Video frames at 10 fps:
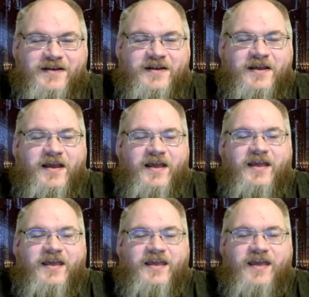um,
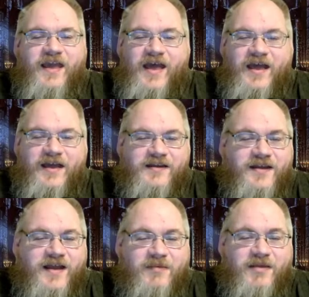
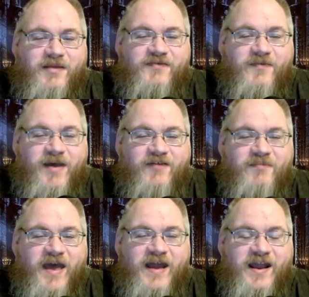WandaVision. I mean, if I'm having a
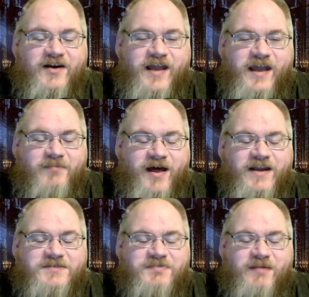bad hair day at
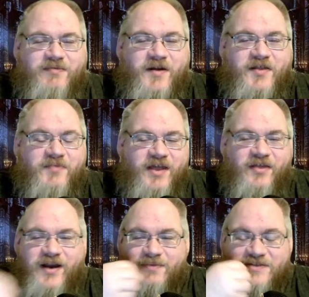Bonnet, it's probably better than my
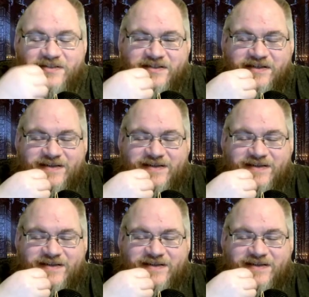other options.